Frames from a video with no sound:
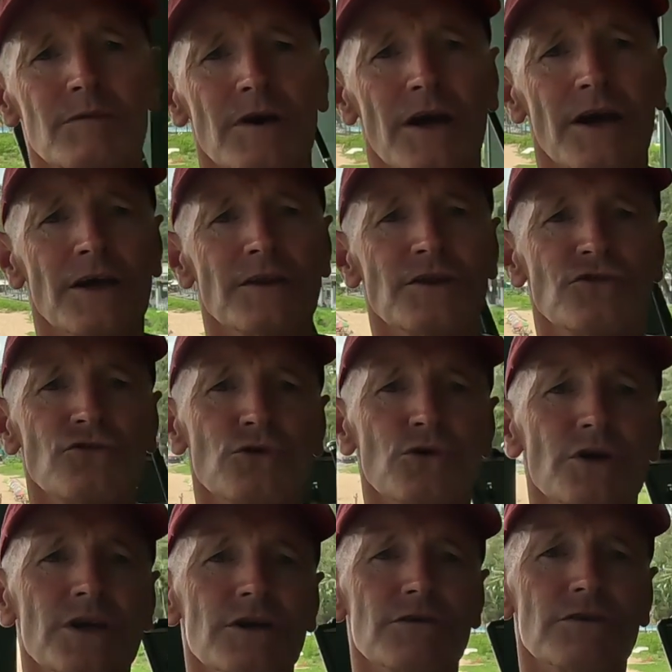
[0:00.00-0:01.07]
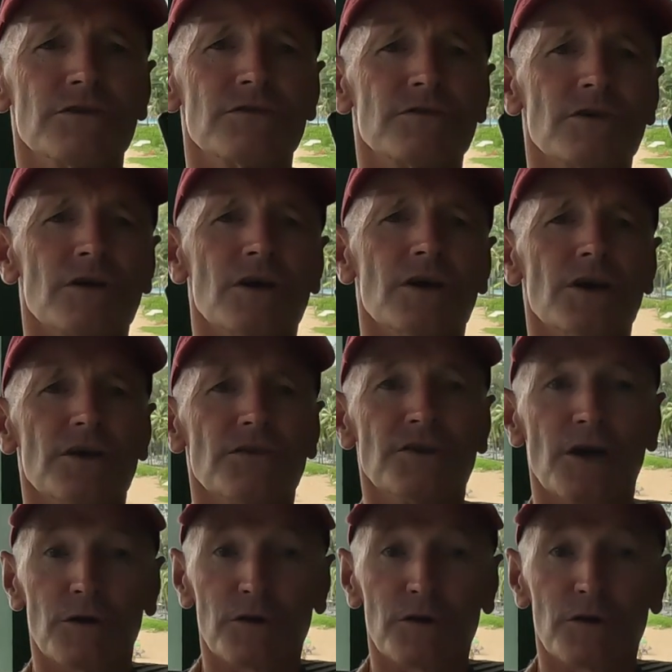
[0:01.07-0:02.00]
and the shore here is no